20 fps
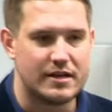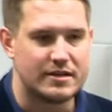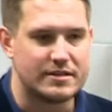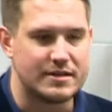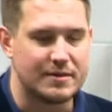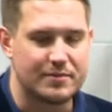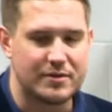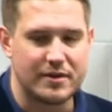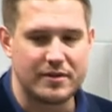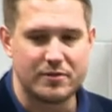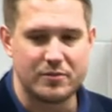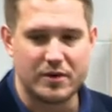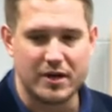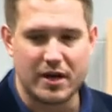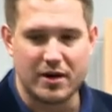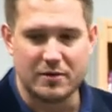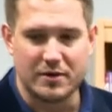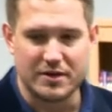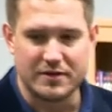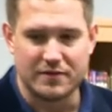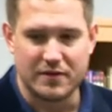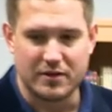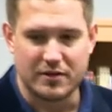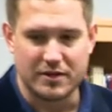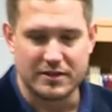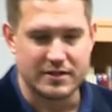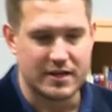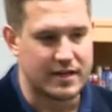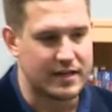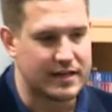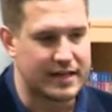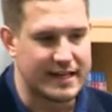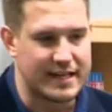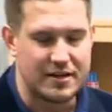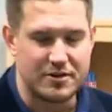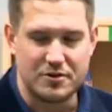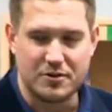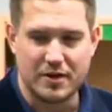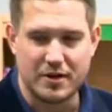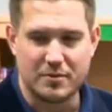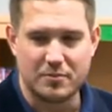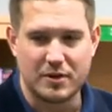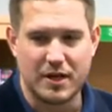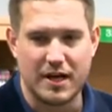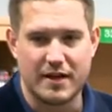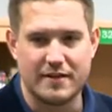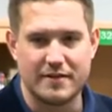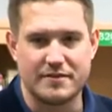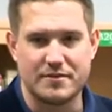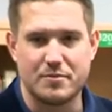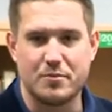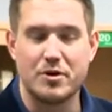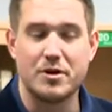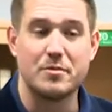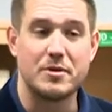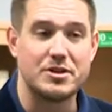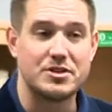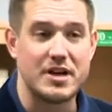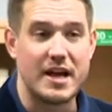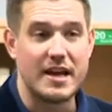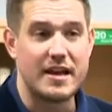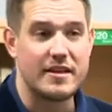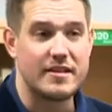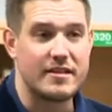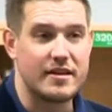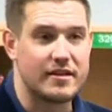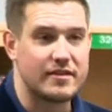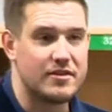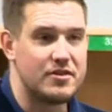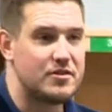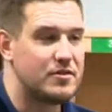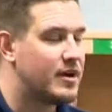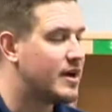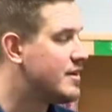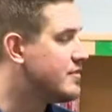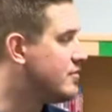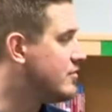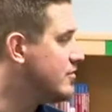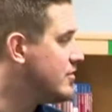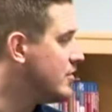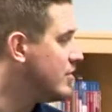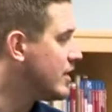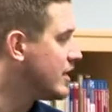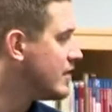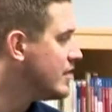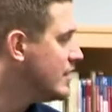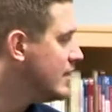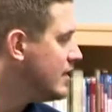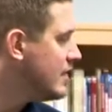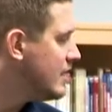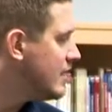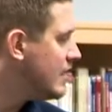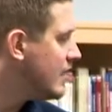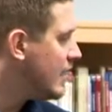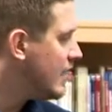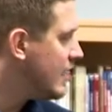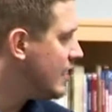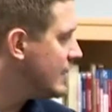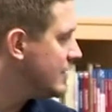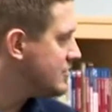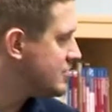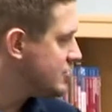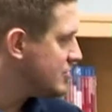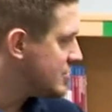something that we always focus on. And again, you can apply this to pretty much anything that you guys are doing. Uh, here's